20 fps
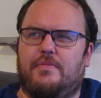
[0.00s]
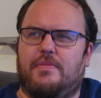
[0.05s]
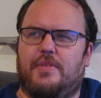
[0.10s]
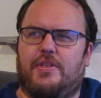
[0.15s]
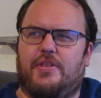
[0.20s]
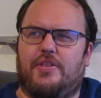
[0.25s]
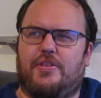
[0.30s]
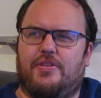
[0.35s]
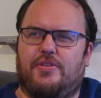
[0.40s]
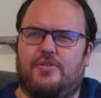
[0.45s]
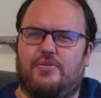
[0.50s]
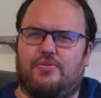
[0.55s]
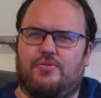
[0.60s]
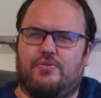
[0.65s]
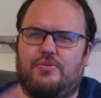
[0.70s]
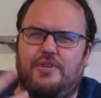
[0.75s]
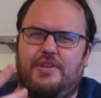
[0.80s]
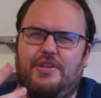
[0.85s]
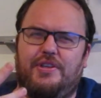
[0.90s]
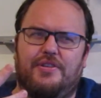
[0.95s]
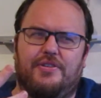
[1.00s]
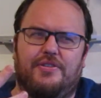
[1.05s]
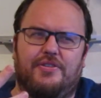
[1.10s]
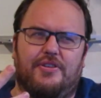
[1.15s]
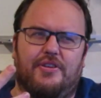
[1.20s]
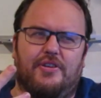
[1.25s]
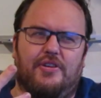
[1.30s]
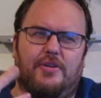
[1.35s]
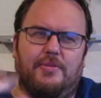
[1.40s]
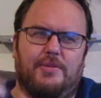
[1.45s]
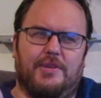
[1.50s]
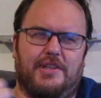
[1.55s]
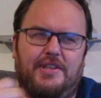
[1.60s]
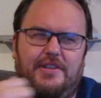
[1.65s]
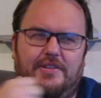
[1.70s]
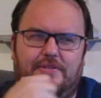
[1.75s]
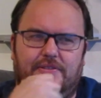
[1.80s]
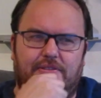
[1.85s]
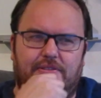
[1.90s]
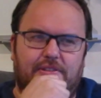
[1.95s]
three years ago, I
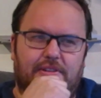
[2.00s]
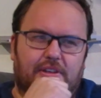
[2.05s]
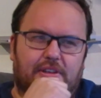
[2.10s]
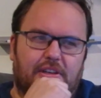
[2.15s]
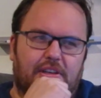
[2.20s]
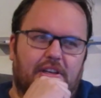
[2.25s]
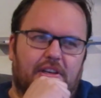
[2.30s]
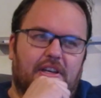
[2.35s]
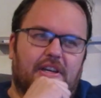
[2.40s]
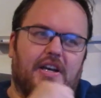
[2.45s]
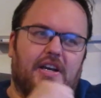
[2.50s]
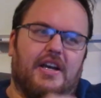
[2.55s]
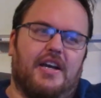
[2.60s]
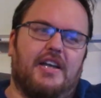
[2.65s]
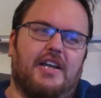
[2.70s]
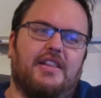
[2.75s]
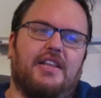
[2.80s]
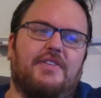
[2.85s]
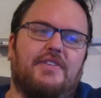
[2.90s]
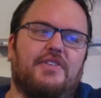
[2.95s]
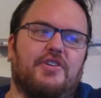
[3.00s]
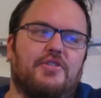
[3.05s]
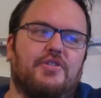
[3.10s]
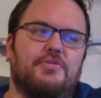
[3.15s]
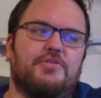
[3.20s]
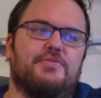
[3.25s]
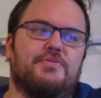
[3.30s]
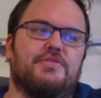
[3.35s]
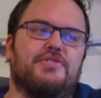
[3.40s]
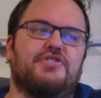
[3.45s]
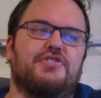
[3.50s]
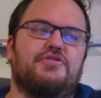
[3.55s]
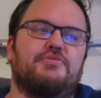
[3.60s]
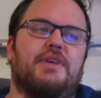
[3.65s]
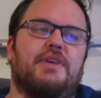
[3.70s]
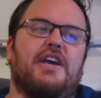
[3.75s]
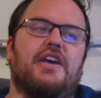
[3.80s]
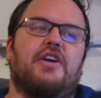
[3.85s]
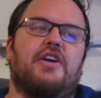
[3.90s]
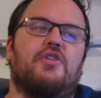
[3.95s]
believe, I left home to pursue
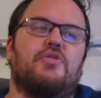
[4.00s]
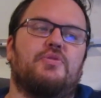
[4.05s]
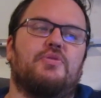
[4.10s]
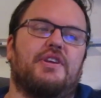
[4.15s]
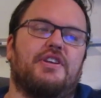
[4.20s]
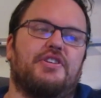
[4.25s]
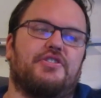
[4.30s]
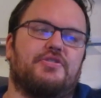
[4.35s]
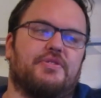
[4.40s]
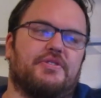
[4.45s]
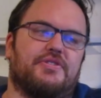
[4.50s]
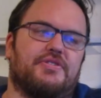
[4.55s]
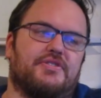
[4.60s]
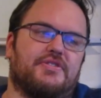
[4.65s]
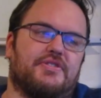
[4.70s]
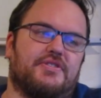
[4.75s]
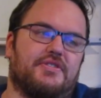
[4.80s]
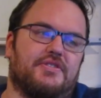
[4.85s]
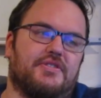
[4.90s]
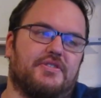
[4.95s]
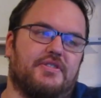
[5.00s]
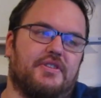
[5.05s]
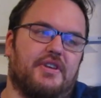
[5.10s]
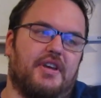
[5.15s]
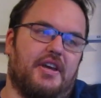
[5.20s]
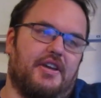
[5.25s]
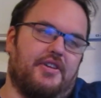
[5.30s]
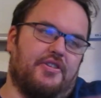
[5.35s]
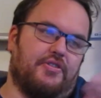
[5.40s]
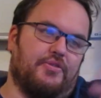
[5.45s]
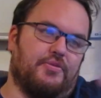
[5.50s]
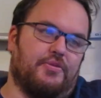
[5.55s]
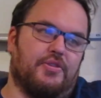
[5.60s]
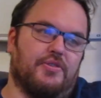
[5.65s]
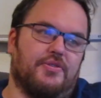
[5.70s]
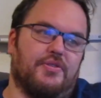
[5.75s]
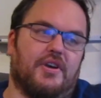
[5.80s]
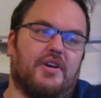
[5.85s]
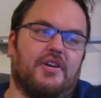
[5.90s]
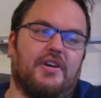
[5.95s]
my own interests, and
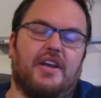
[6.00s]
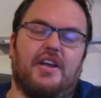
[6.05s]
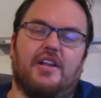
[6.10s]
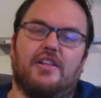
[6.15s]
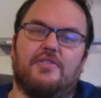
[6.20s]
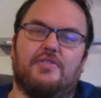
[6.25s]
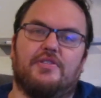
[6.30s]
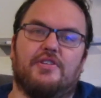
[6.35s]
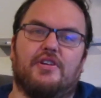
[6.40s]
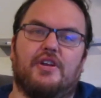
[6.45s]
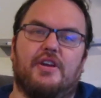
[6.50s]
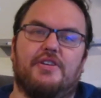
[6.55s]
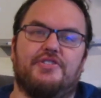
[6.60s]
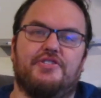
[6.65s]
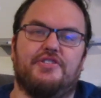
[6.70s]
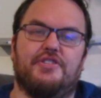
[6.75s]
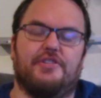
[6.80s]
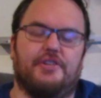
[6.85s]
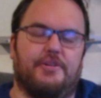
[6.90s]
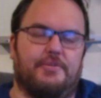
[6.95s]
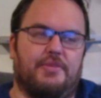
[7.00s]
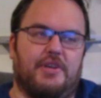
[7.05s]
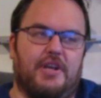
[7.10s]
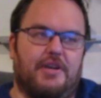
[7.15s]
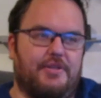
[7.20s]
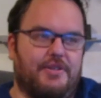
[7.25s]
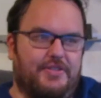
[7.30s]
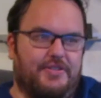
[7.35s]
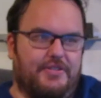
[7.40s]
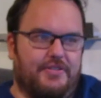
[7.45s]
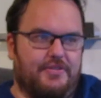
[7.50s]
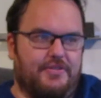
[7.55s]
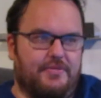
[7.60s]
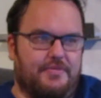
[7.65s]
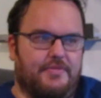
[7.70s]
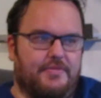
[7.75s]
dwarves are hailed for their engineering prowess.